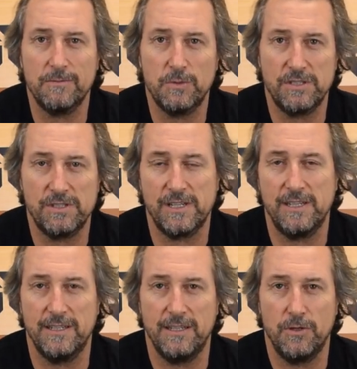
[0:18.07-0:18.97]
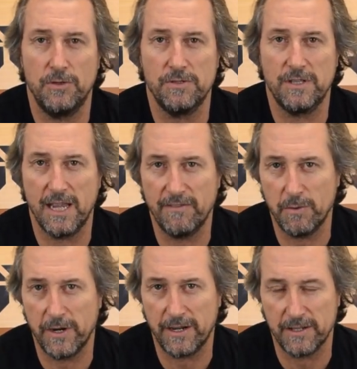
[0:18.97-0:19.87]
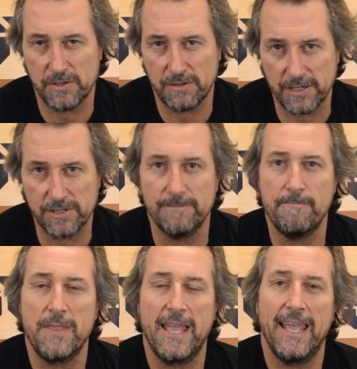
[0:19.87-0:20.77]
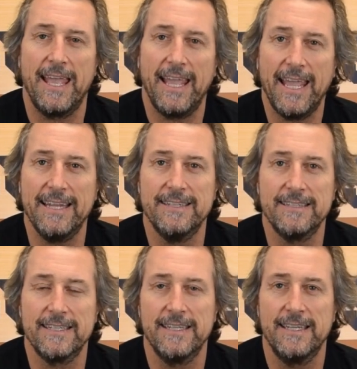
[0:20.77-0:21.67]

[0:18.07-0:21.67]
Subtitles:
We see it used everywhere in construction, and